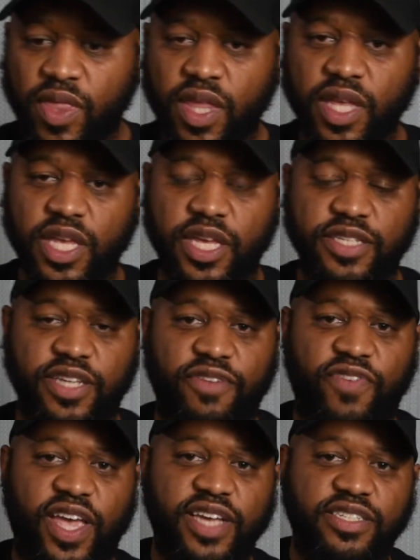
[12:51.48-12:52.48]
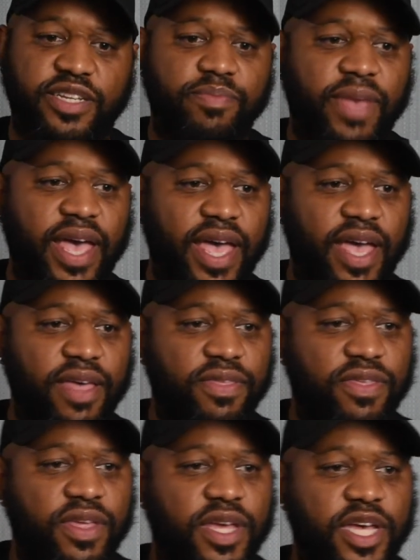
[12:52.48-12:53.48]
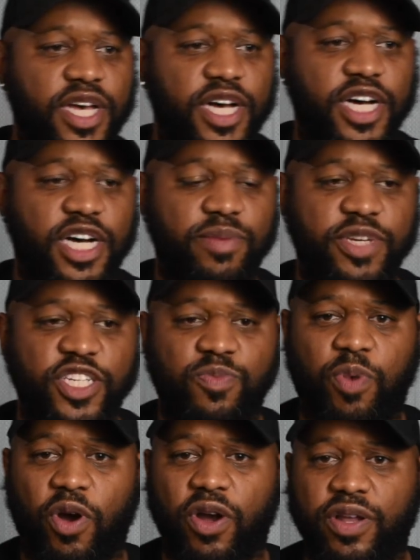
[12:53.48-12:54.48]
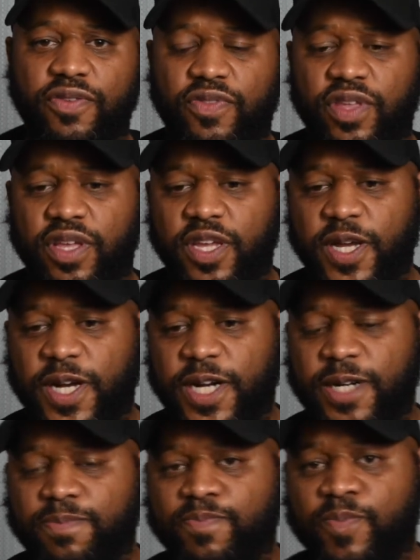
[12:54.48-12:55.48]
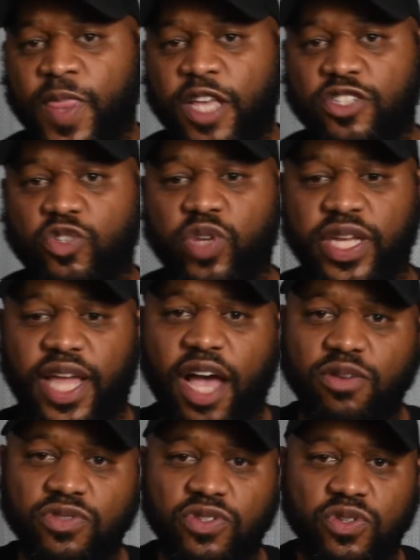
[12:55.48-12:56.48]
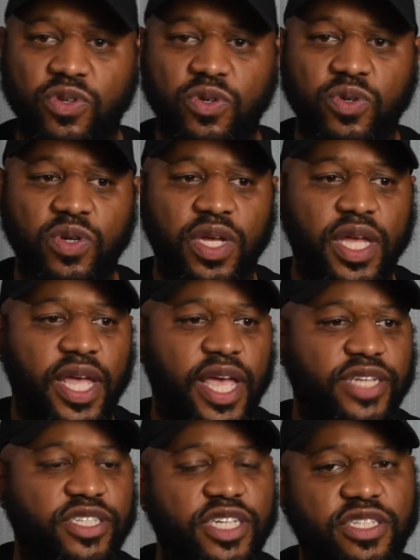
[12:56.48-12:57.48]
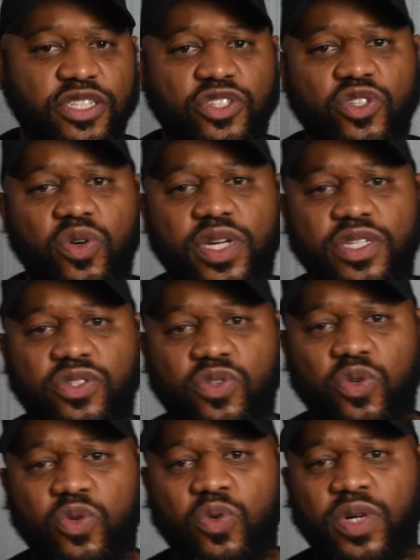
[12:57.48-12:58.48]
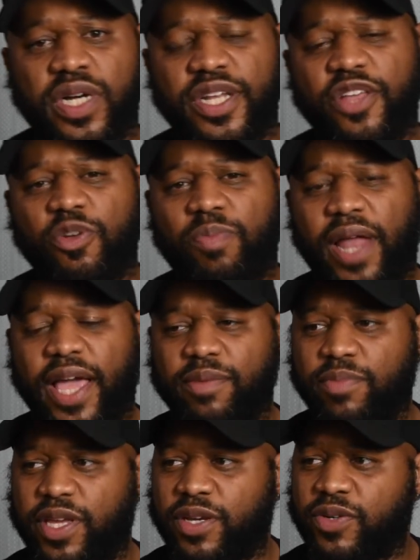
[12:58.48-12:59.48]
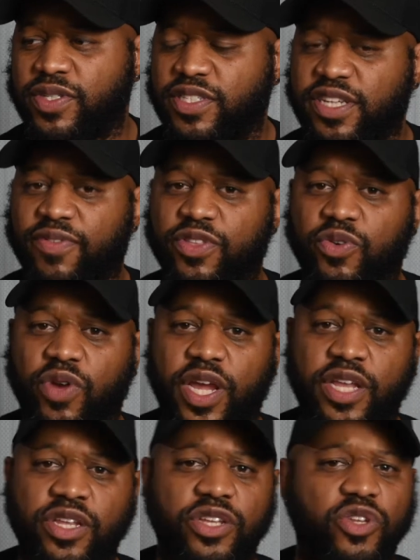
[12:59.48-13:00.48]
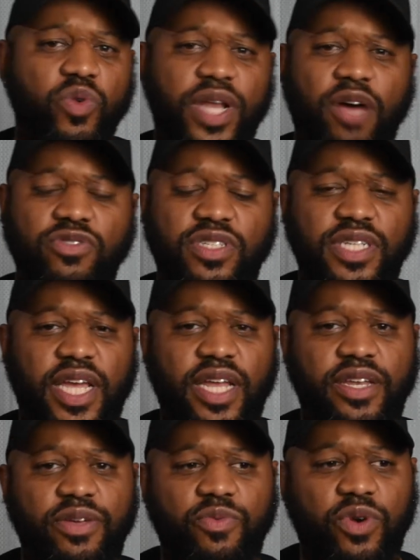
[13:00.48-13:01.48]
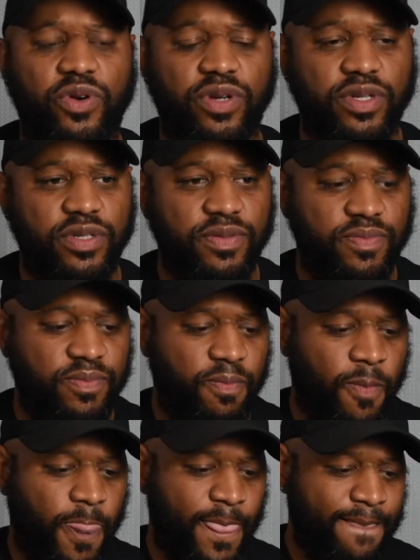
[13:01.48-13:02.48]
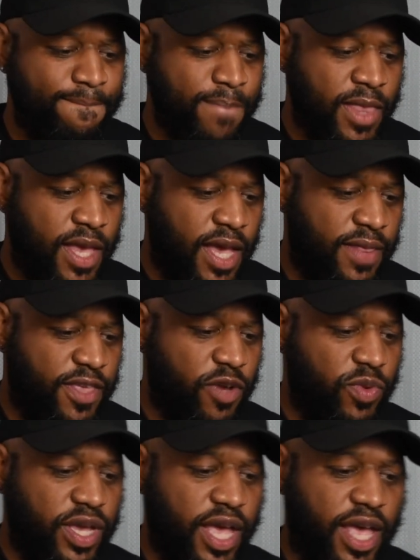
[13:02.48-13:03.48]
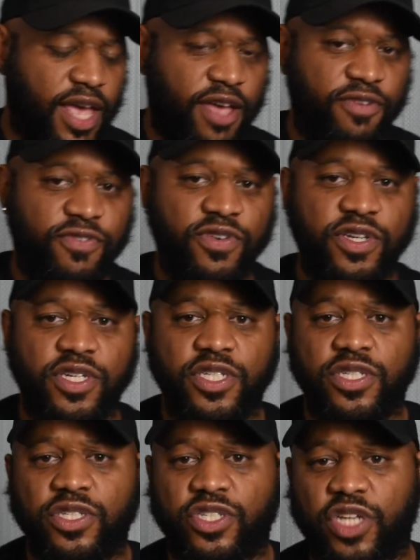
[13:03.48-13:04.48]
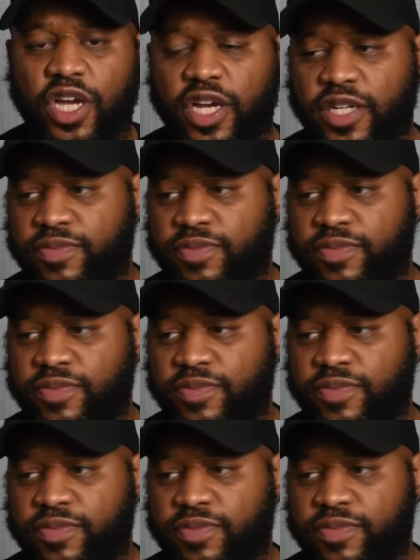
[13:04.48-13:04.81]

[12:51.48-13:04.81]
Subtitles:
He is advanced in math. He's part of the student council and just enjoying school. Another black male in 7th grade doing outstanding work. And then we have Sean,